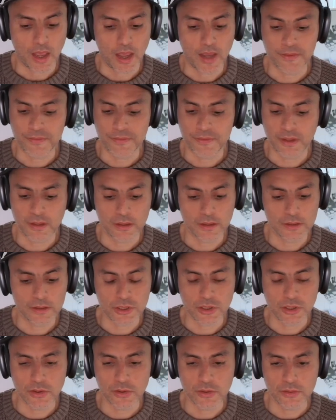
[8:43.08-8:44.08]
I think
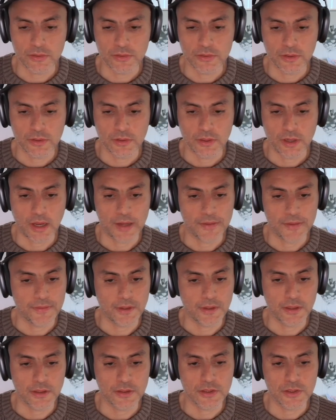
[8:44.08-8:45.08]
it's good. I
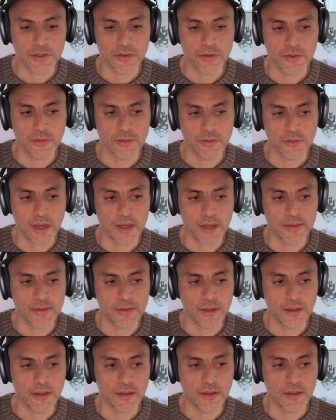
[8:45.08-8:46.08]
think
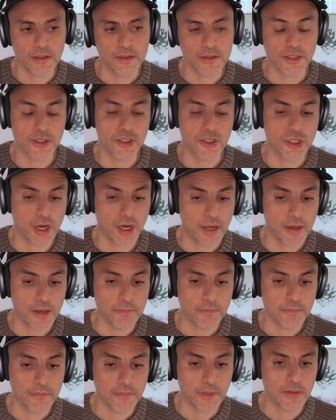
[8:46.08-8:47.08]
it's a
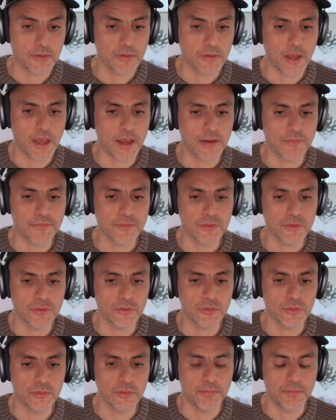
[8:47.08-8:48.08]
shame that you have
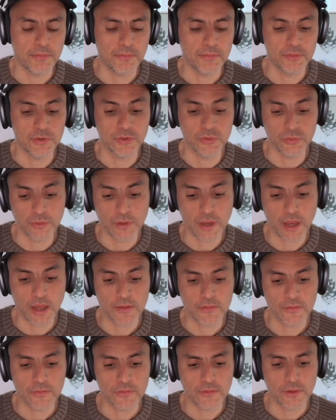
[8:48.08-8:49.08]
to do
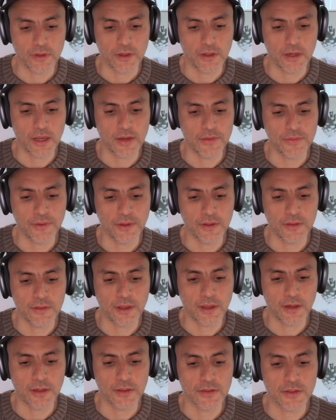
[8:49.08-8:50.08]
that. And I think
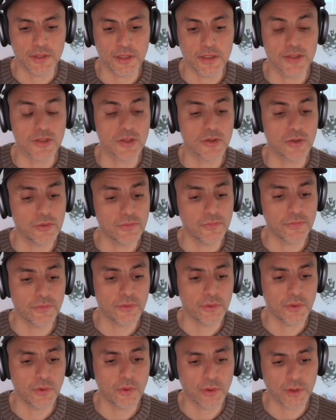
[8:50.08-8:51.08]
that it's good for
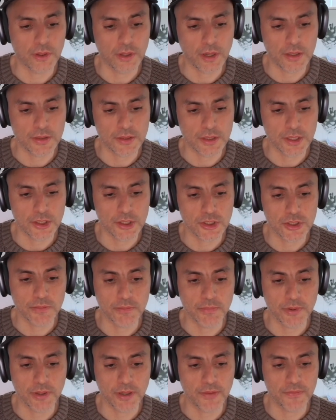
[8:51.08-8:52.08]
the
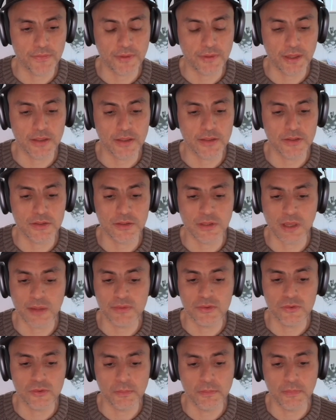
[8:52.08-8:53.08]
organization, but I think it's
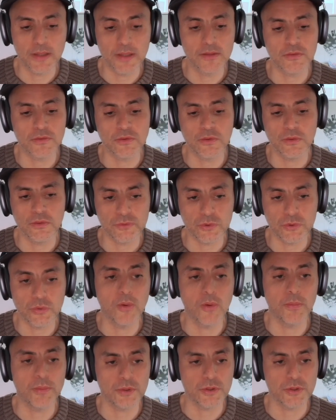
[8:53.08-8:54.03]
detrimental to open